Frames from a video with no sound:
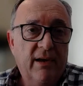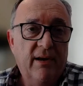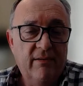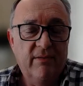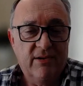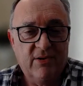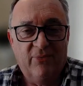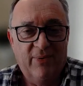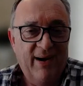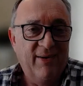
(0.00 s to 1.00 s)
the
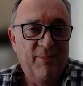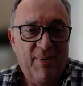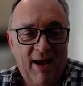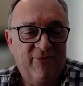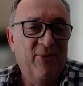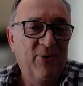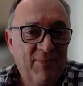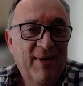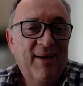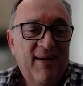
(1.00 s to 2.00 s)
software, the platform,